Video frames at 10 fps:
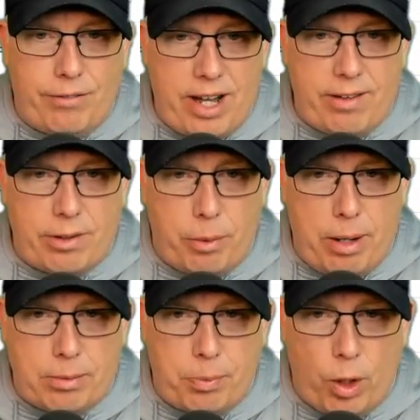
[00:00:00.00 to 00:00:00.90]
of any of the
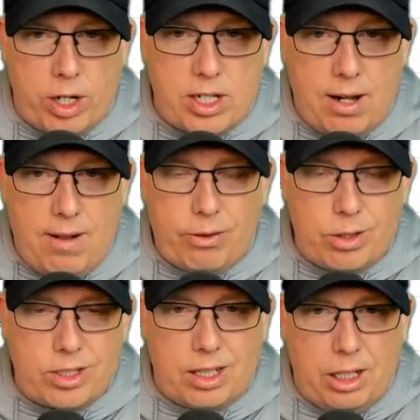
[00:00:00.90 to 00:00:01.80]
Ram Reports,
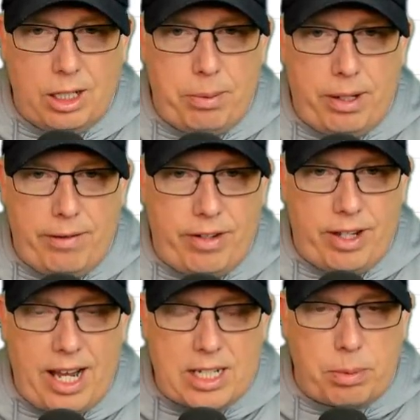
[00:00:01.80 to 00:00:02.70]
there's a little bit of
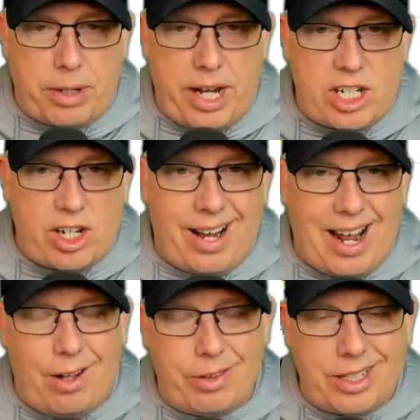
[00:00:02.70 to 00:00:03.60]
an explanation on
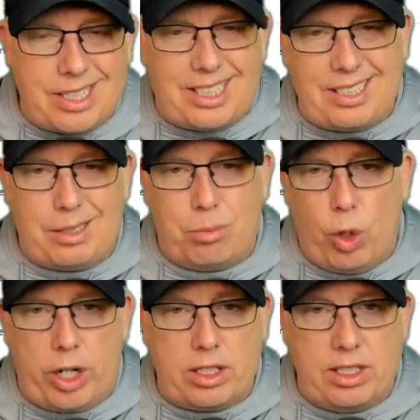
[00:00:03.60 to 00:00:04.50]
how the
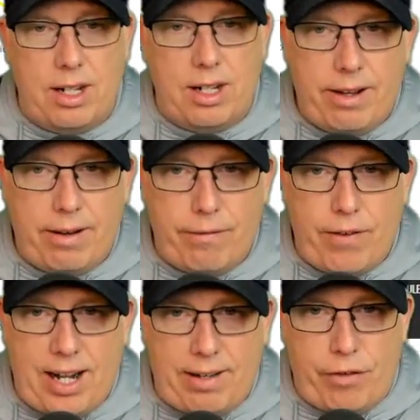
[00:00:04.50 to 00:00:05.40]
system works. In
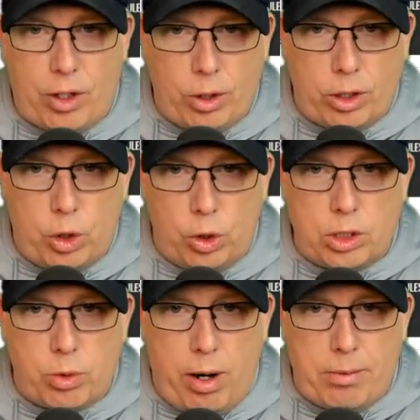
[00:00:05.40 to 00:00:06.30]
fact, if you go to
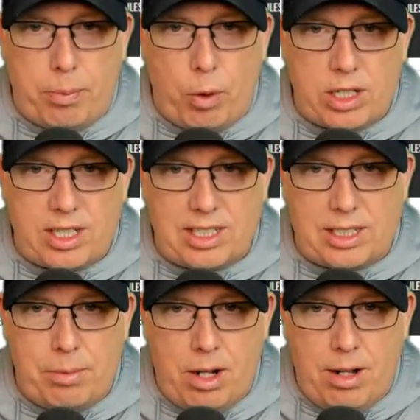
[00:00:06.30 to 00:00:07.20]
Tools Ram Report System,